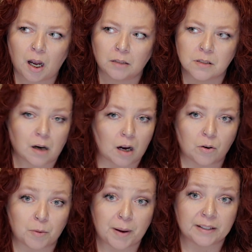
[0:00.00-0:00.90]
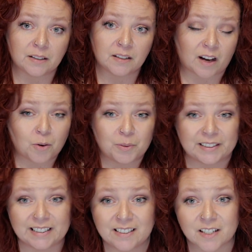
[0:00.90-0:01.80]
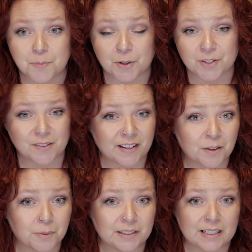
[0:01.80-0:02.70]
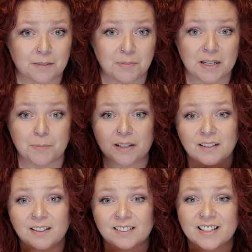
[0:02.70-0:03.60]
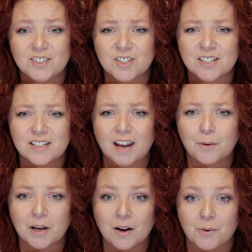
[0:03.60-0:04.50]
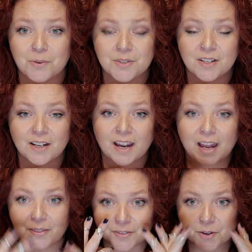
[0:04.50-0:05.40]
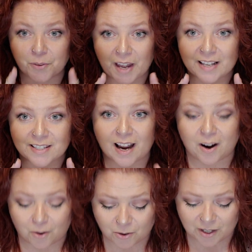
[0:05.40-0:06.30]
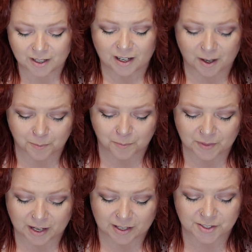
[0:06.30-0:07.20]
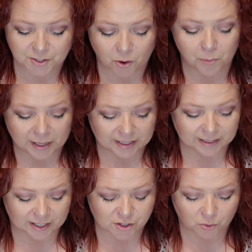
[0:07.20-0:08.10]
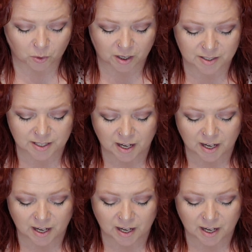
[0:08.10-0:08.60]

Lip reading: it's not codependent. I don't really need this person. They don't really need me, but let's just see how it goes. And so that's how a soulmate connection works.